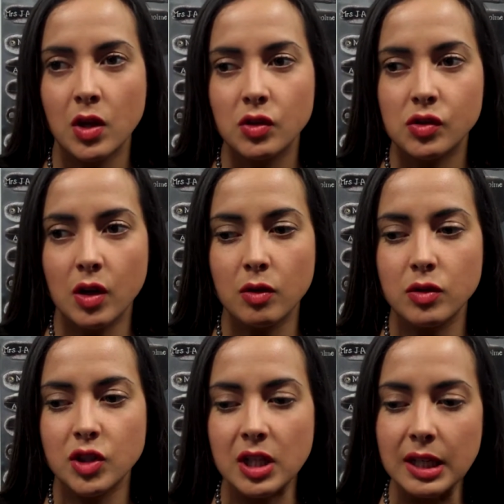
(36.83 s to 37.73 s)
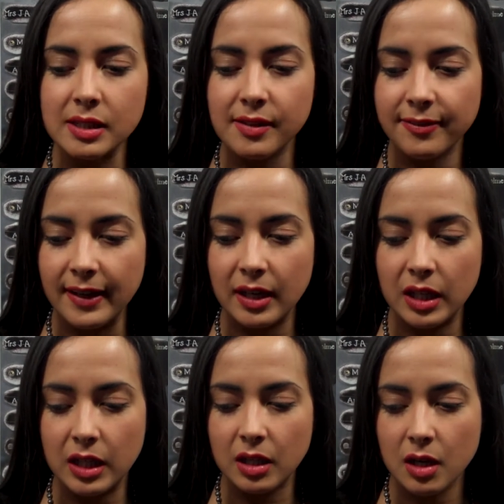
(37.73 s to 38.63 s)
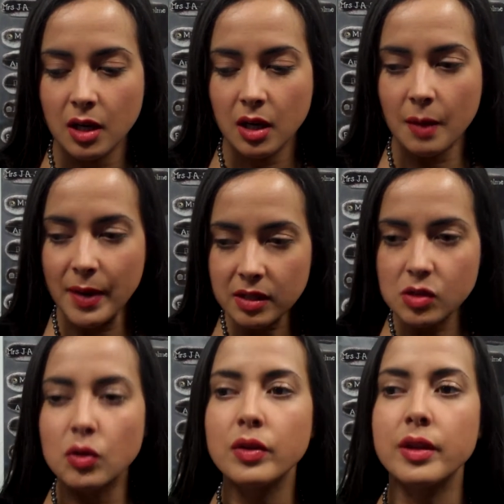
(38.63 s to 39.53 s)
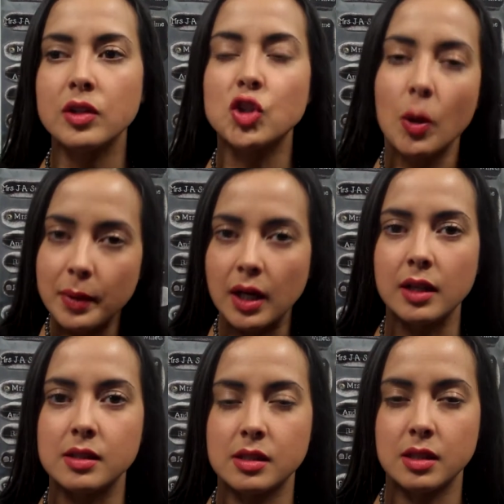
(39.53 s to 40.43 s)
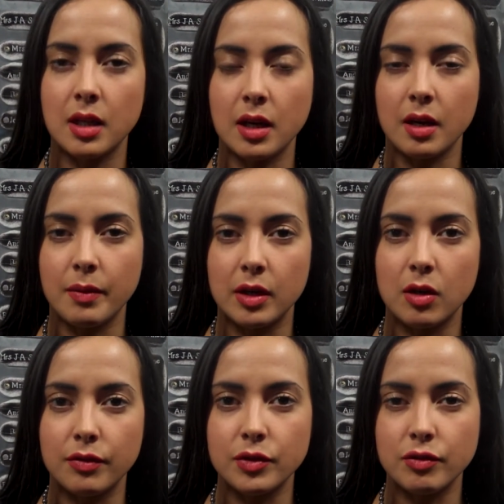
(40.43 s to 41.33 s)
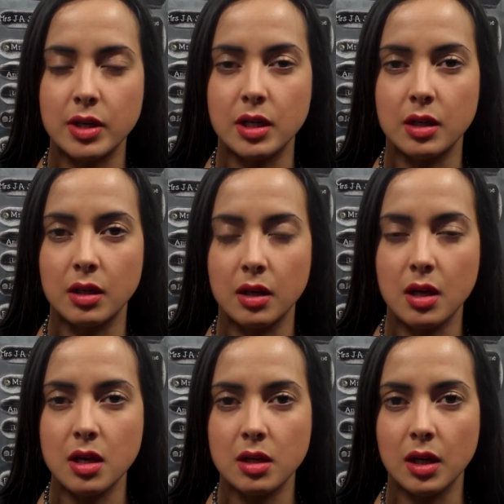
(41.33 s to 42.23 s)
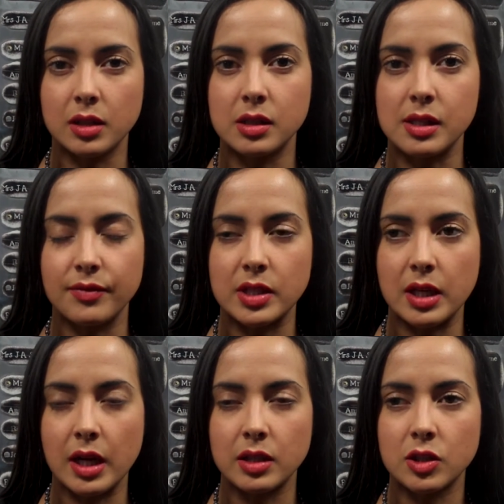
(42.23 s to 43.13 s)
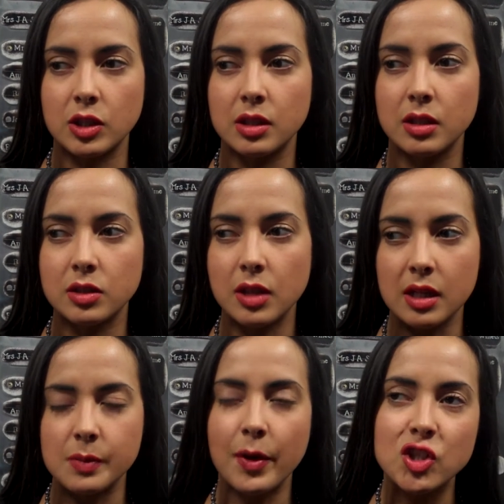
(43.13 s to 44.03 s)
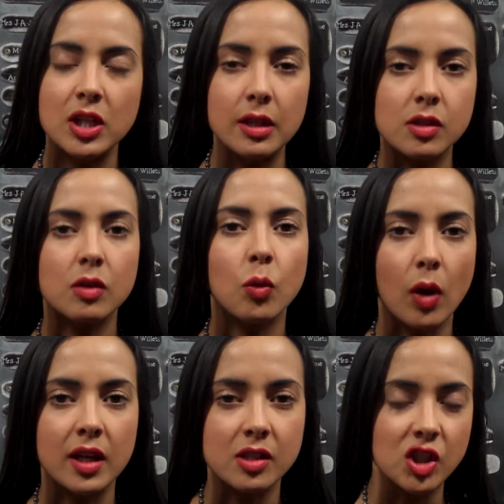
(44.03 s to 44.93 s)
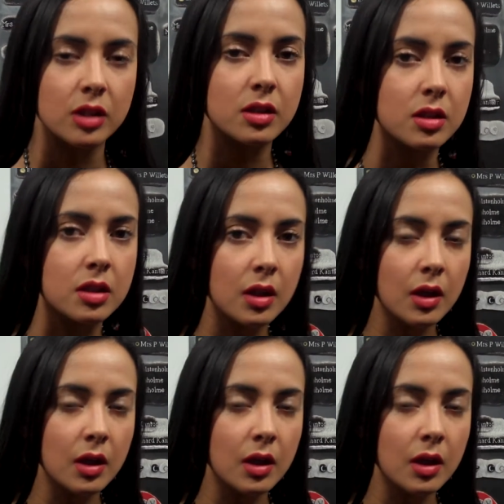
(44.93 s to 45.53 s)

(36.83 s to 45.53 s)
So she leads a fairly, amongst all the job cuts in Coventry in 1978, I suppose she leads quite a sheltered